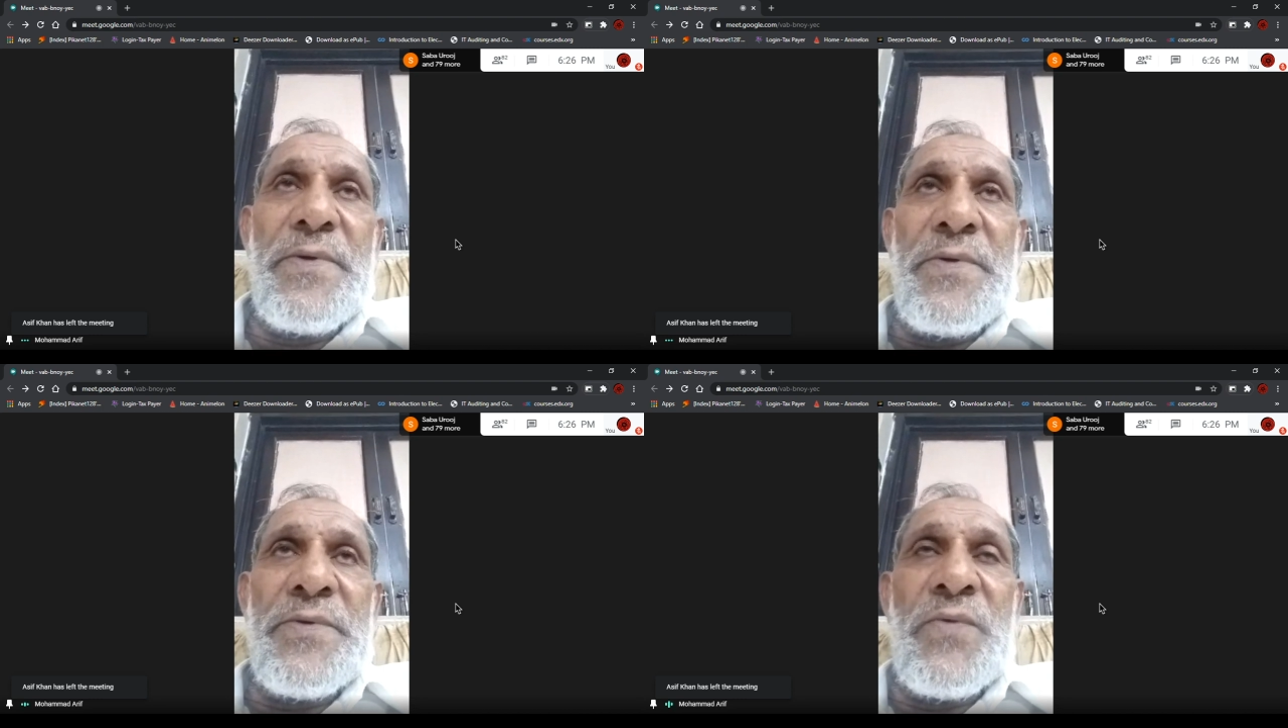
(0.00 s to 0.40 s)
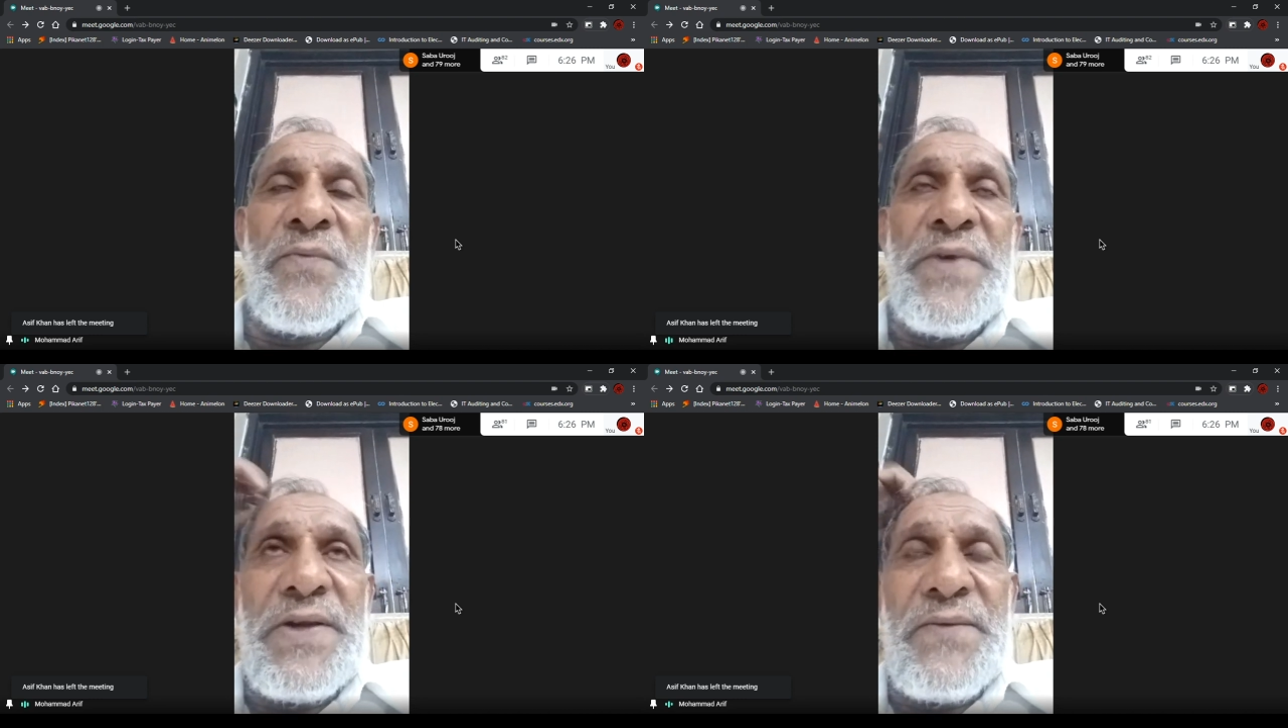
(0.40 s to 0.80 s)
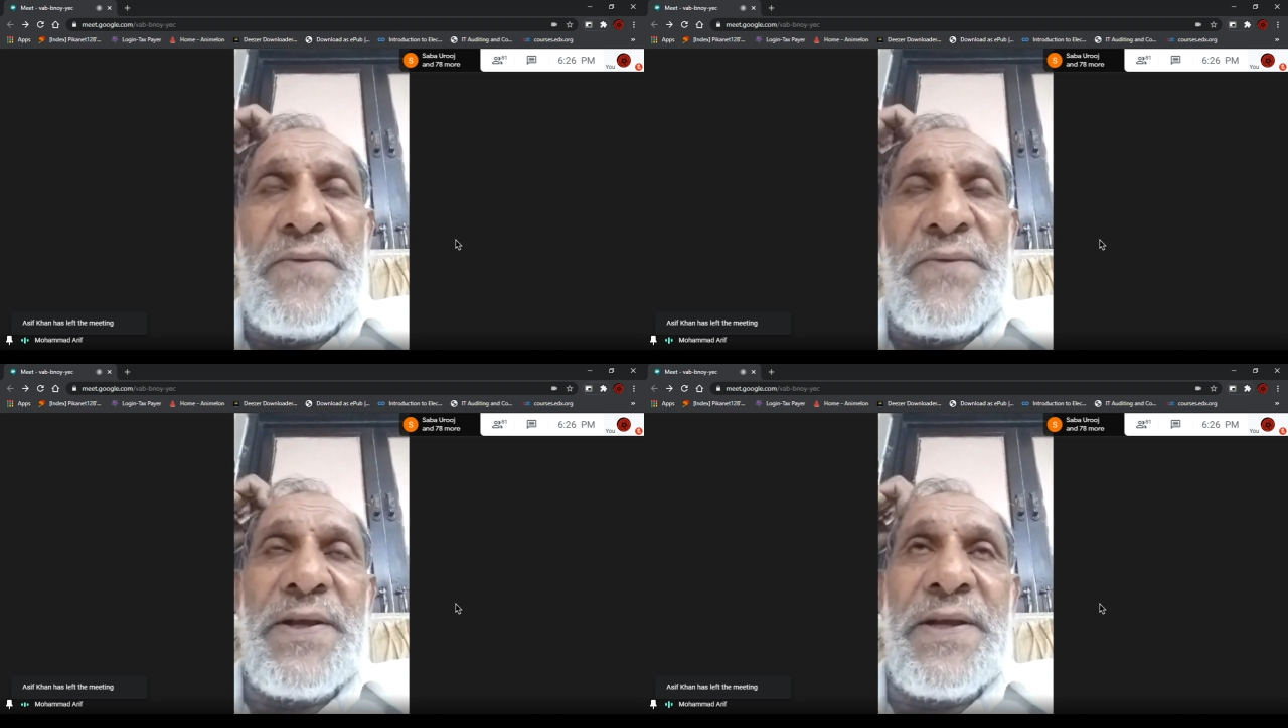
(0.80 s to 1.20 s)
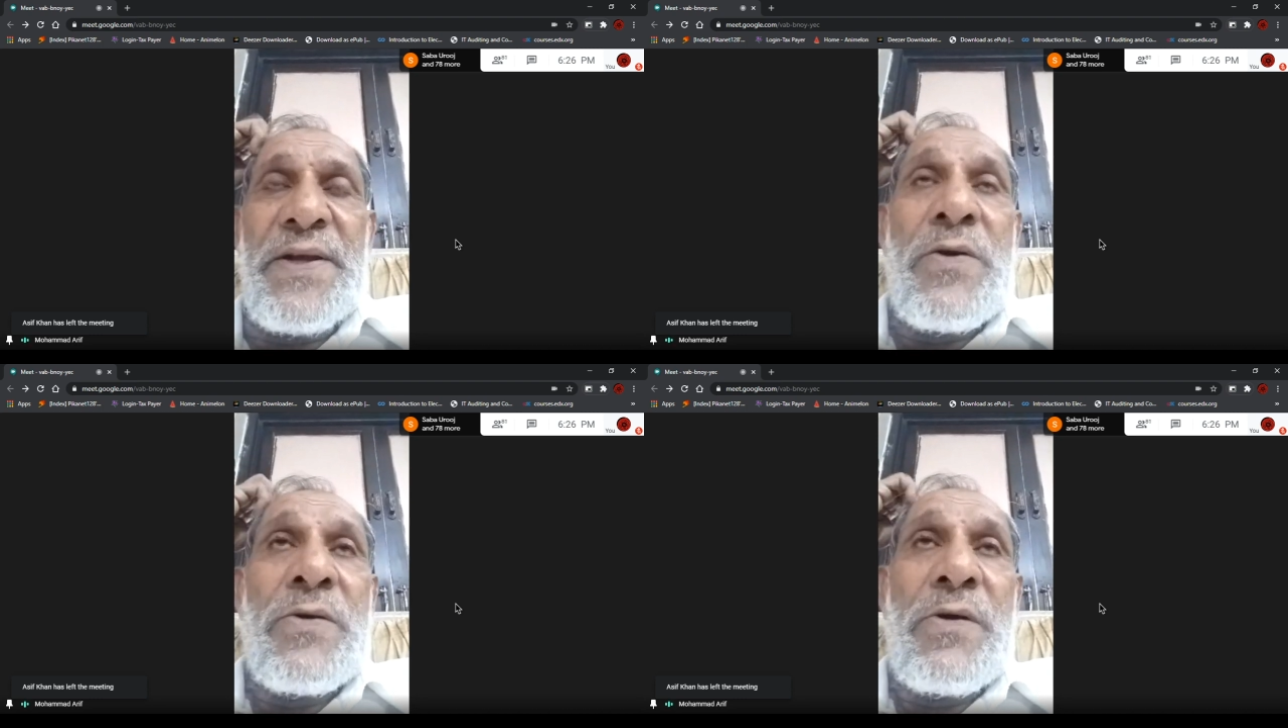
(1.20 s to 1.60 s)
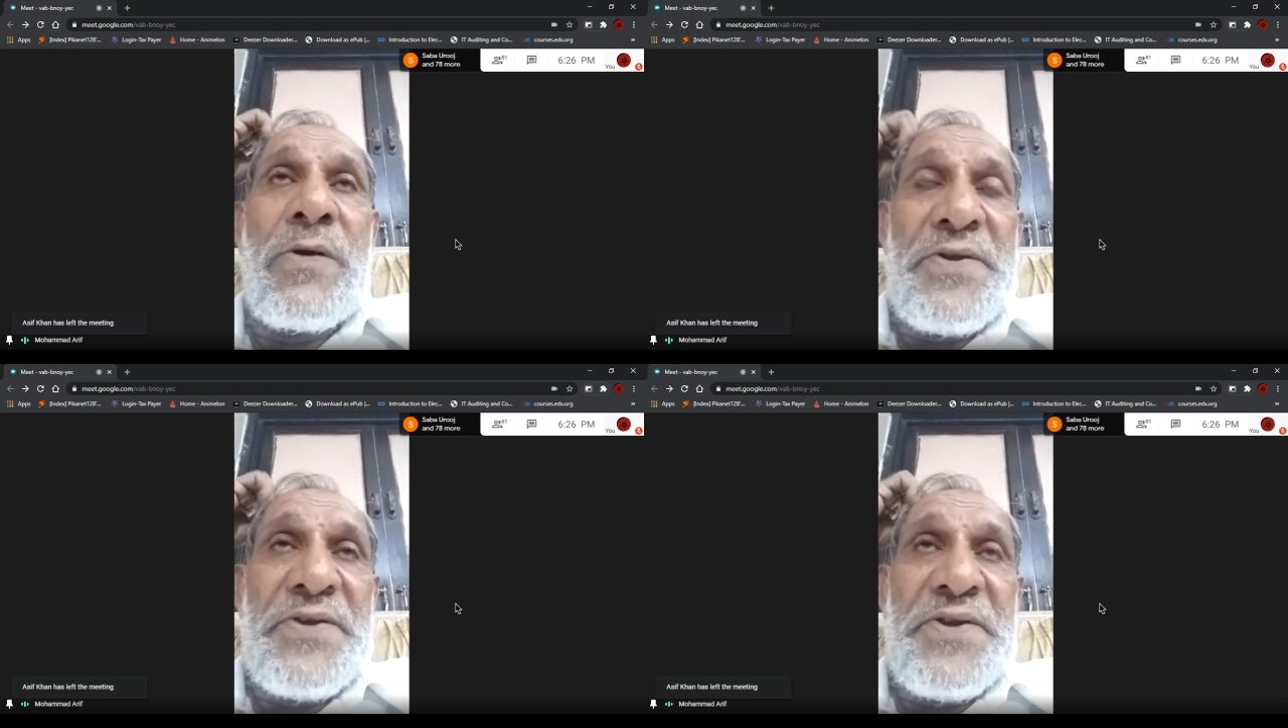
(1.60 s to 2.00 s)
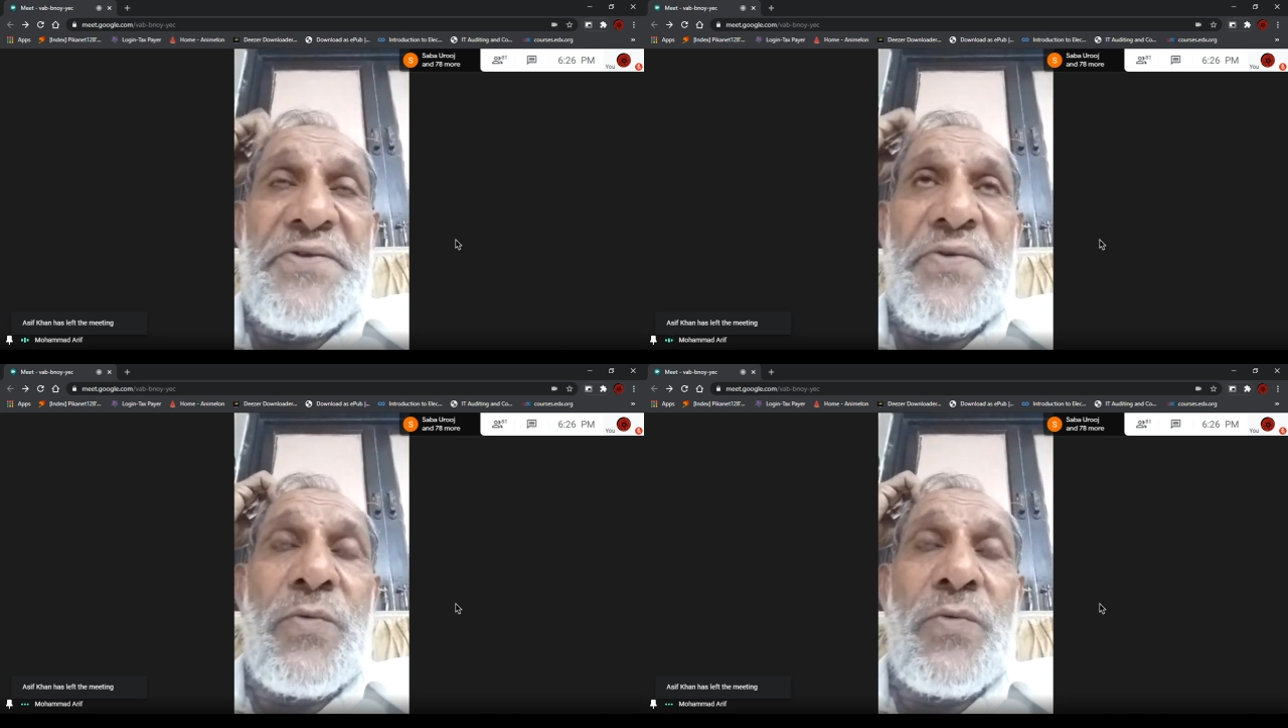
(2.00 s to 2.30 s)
So whenever an oncologist